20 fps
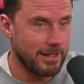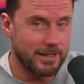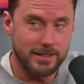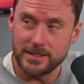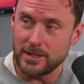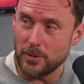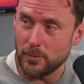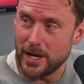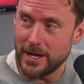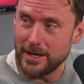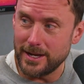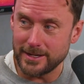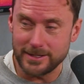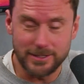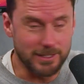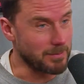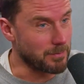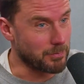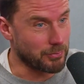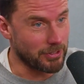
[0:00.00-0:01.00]
So we're
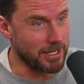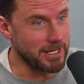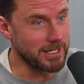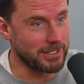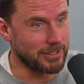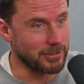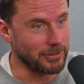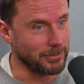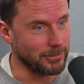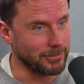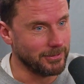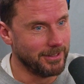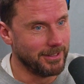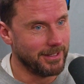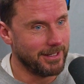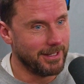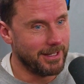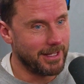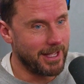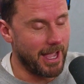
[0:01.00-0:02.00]
next to preschool.
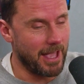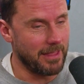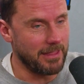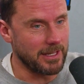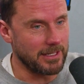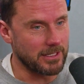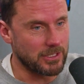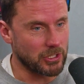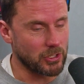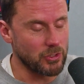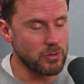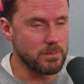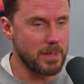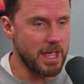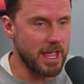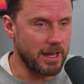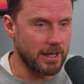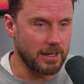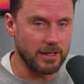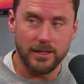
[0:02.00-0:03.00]
And then two
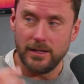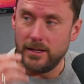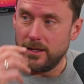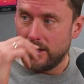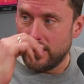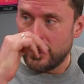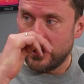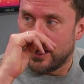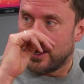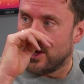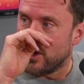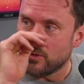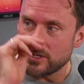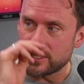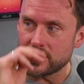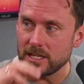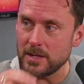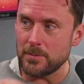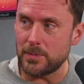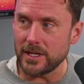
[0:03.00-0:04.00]
men who were
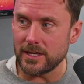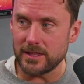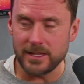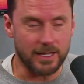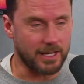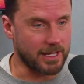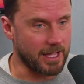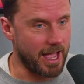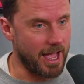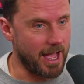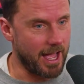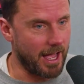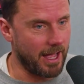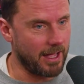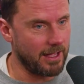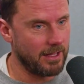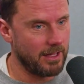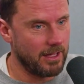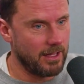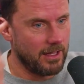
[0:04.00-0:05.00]
sleeping in their
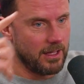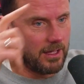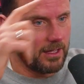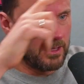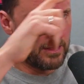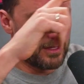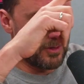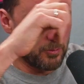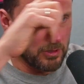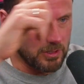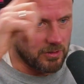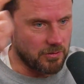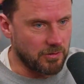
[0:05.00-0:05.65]
car that was